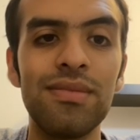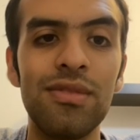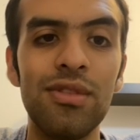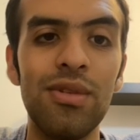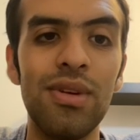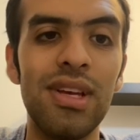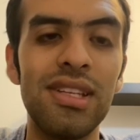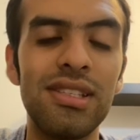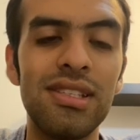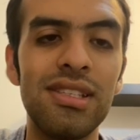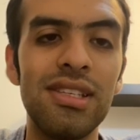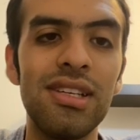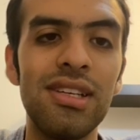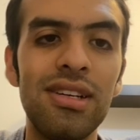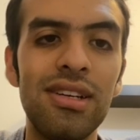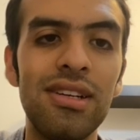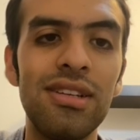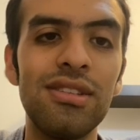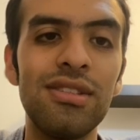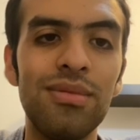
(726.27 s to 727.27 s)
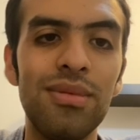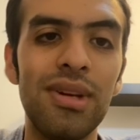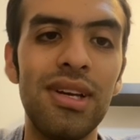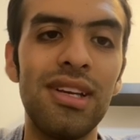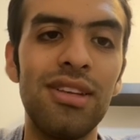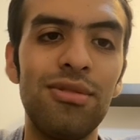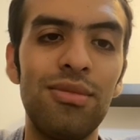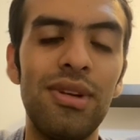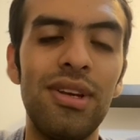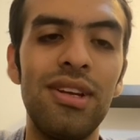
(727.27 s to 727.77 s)
We get Search, we
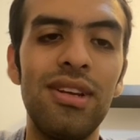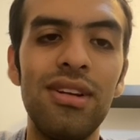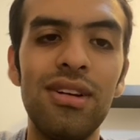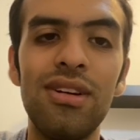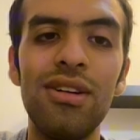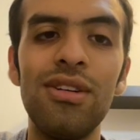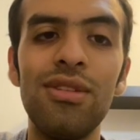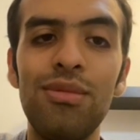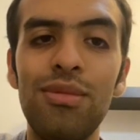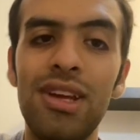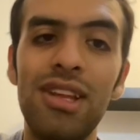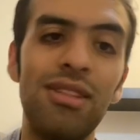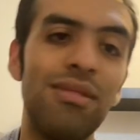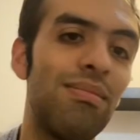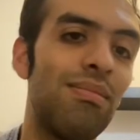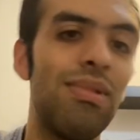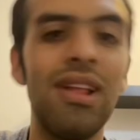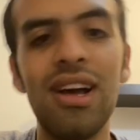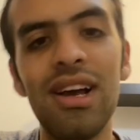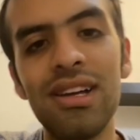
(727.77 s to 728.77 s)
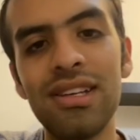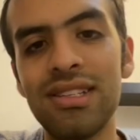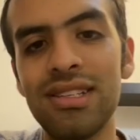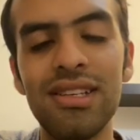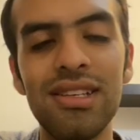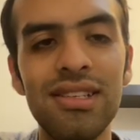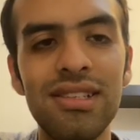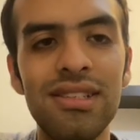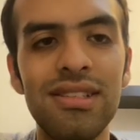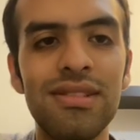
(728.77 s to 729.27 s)
get Renote, we get
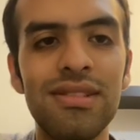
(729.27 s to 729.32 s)
Pluses.